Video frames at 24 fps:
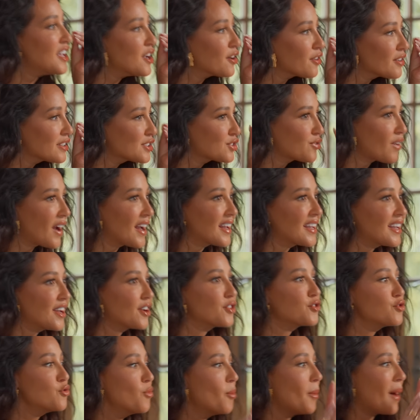ear is right
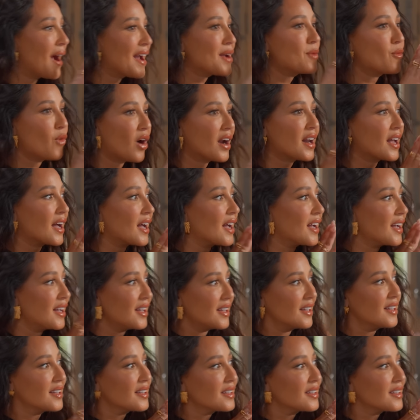here, you might want to